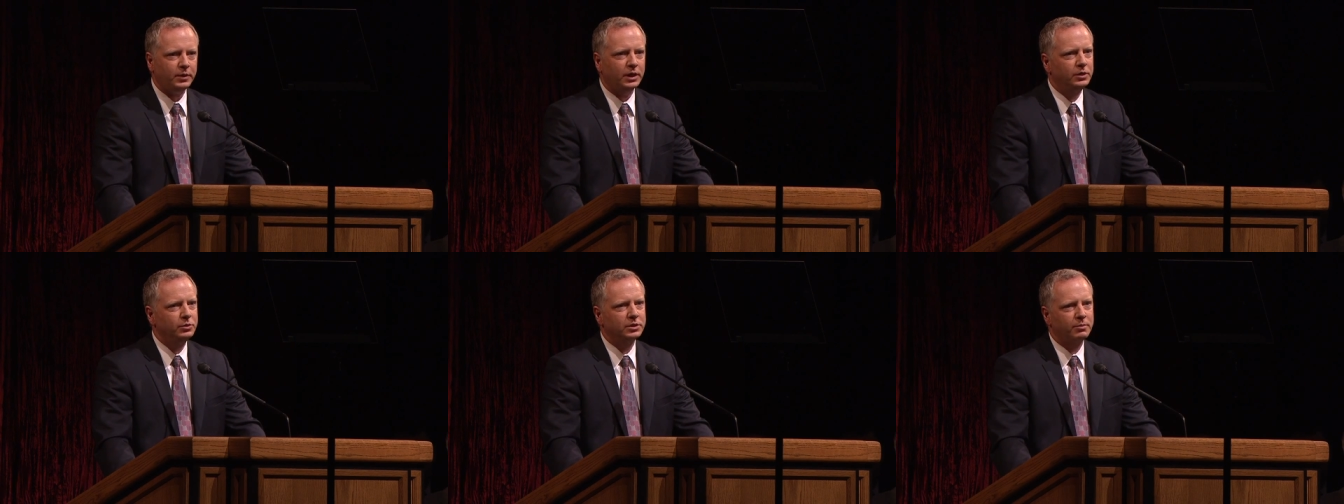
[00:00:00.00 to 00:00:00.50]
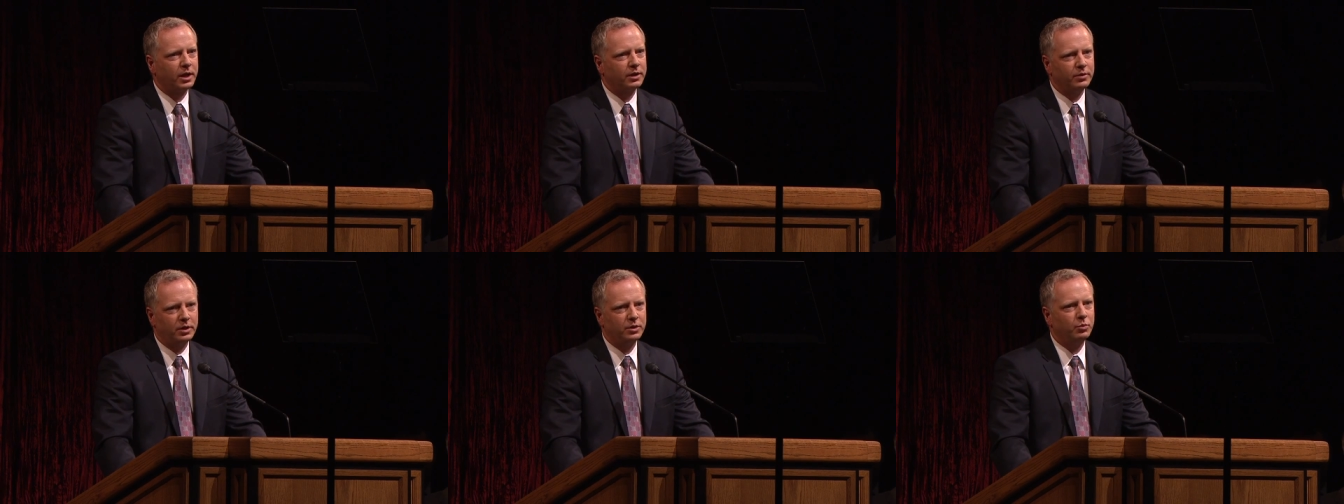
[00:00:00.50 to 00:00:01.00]
He was a man
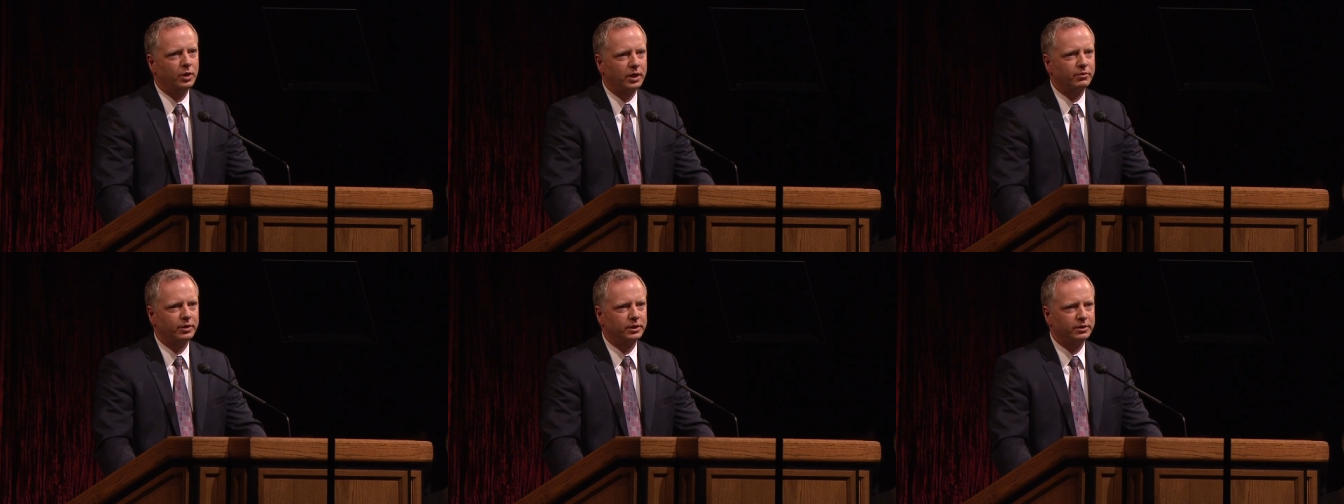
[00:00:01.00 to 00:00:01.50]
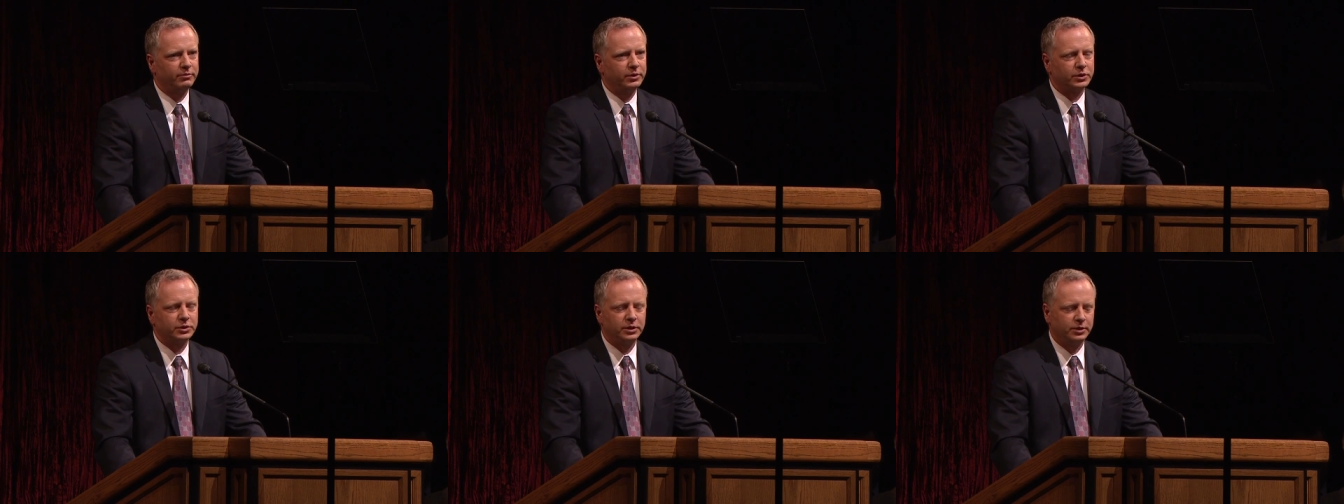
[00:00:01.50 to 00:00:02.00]
of unwavering
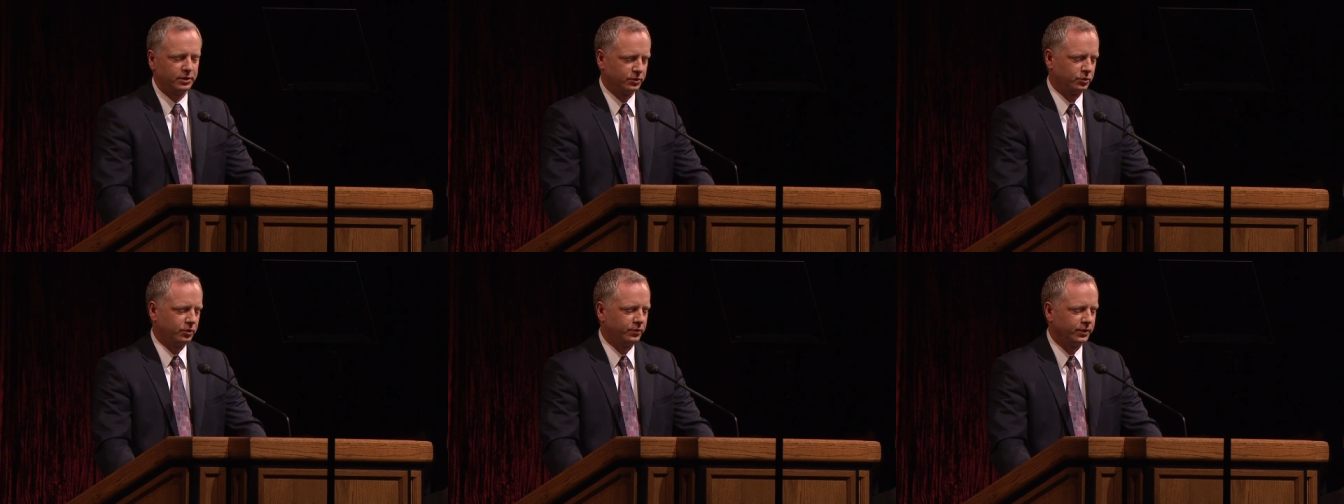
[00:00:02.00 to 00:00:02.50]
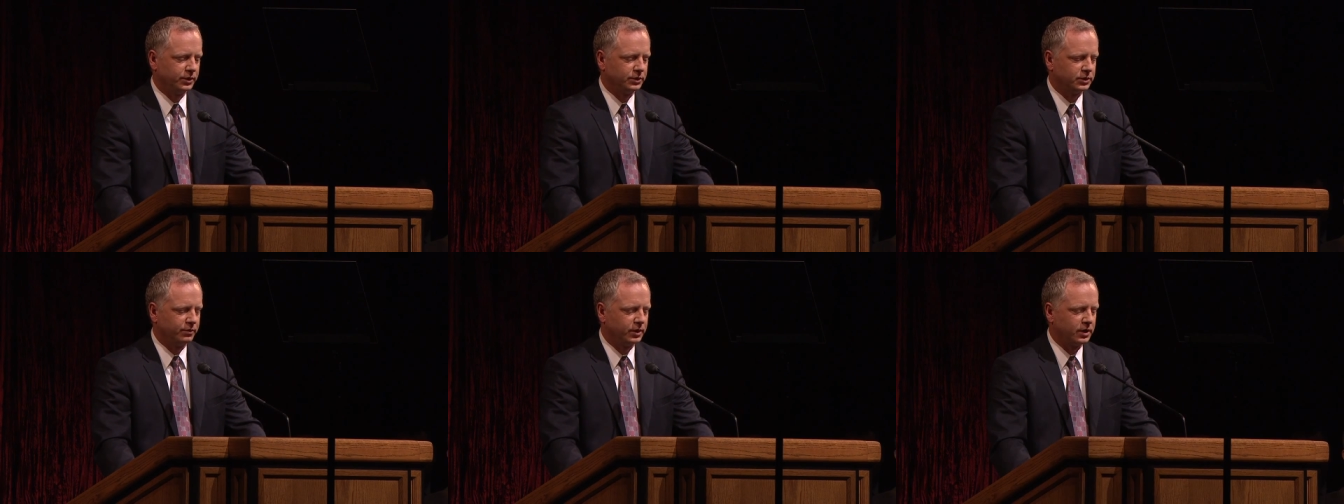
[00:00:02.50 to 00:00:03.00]
conviction in the
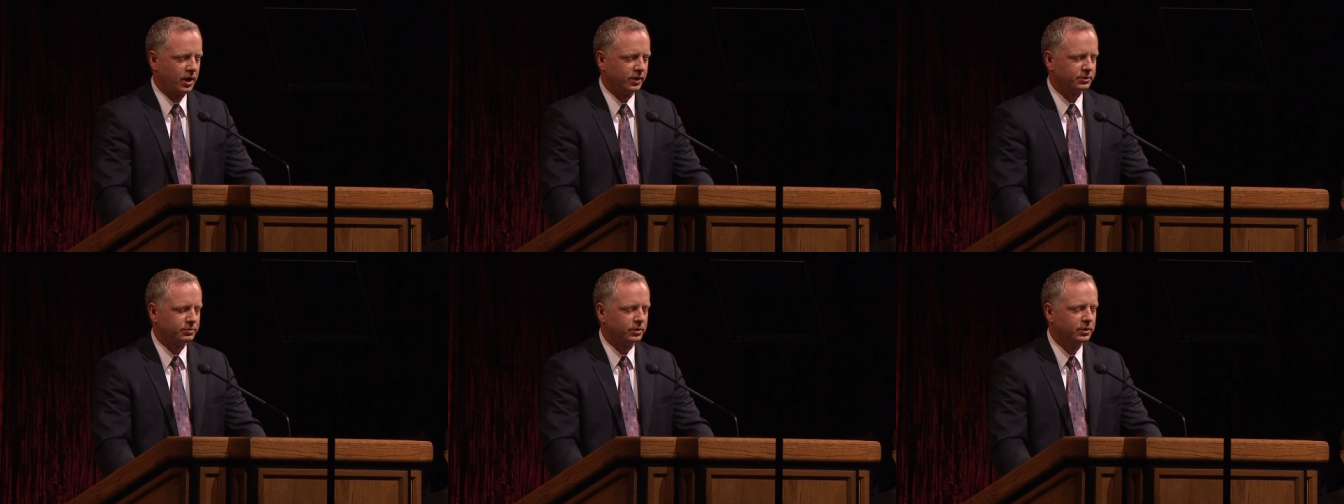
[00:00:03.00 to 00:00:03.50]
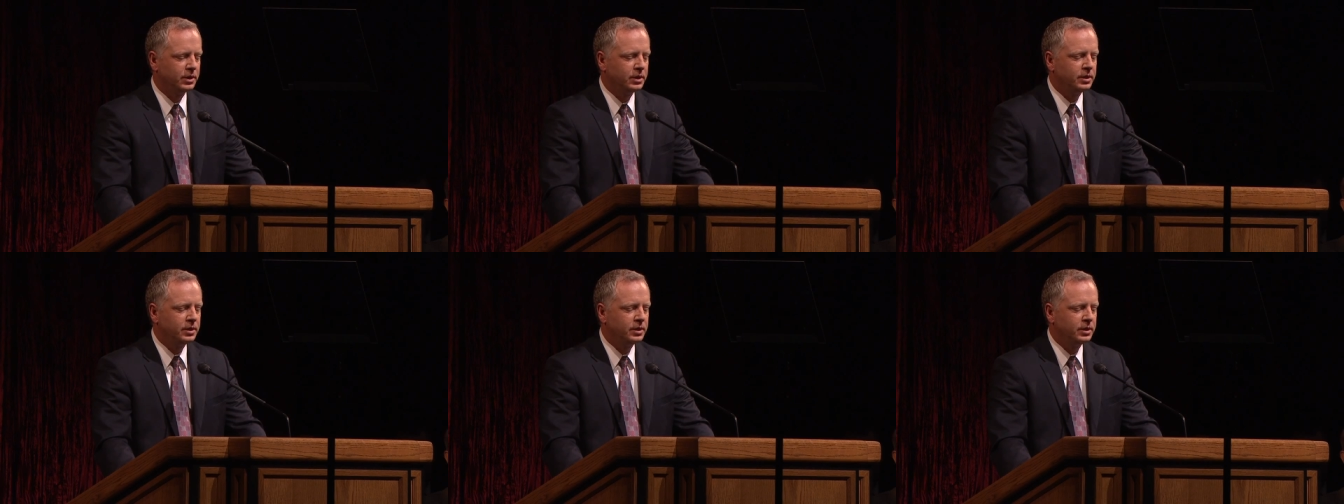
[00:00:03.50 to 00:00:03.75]
truthfulness of the gospel.